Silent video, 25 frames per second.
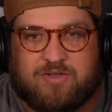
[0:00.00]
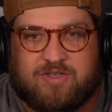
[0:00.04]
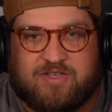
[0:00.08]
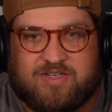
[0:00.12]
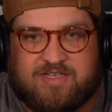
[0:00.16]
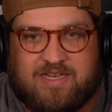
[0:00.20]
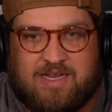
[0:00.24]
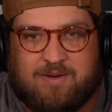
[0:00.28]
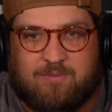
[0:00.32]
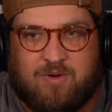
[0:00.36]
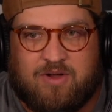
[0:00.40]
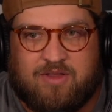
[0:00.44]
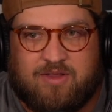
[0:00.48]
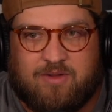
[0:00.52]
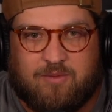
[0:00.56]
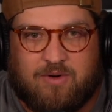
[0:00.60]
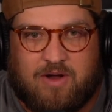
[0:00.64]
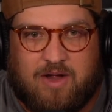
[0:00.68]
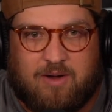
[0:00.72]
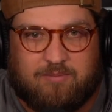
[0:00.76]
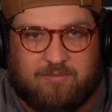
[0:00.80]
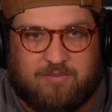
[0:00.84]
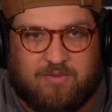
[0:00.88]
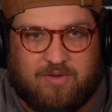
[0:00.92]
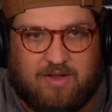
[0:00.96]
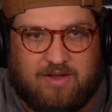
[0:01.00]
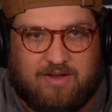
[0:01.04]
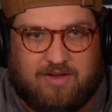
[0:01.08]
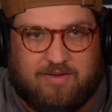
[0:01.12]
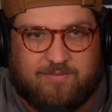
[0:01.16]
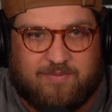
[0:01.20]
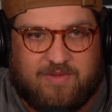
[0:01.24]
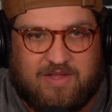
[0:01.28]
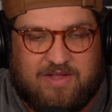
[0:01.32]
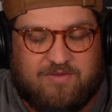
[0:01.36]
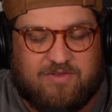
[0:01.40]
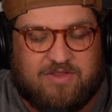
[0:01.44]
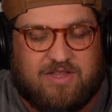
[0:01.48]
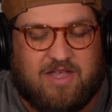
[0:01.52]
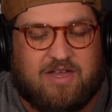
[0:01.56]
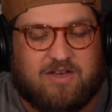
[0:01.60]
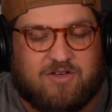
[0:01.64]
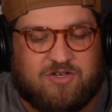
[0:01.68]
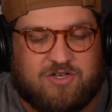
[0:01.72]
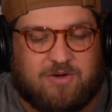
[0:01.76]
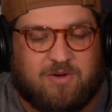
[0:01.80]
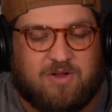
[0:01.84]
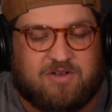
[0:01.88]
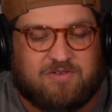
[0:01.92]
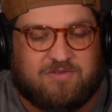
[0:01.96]
In the same way that I'm like, even that
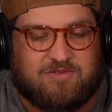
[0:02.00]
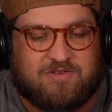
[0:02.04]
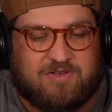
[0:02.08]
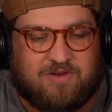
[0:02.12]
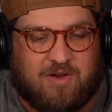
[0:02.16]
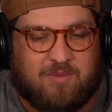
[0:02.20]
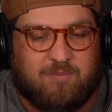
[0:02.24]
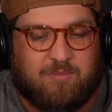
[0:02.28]
generosity is like,